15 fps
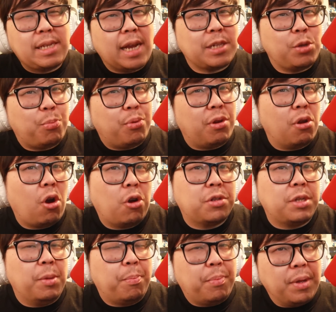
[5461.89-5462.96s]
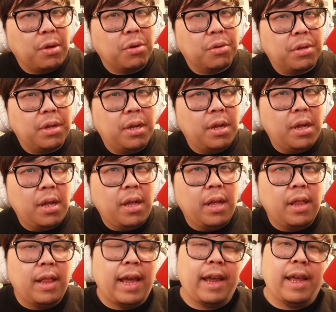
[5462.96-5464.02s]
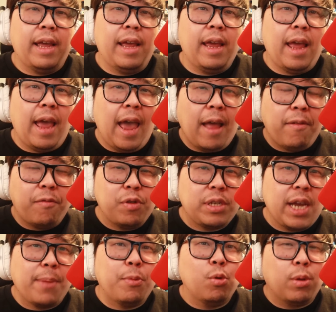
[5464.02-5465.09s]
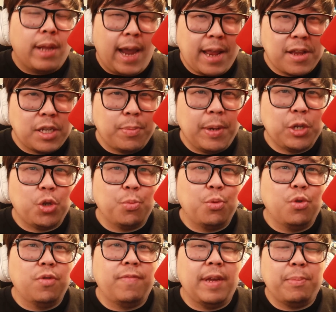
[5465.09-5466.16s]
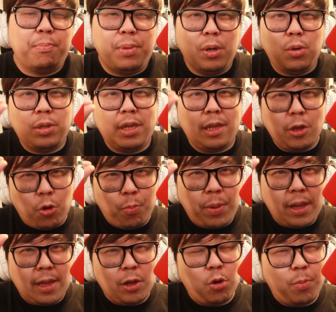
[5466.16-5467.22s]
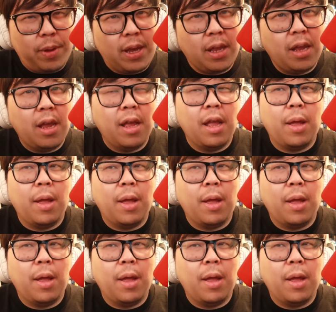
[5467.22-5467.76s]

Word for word: it's actually pretty hard to build. Like hmm. every time you land a special move, it builds a little bit, little bit.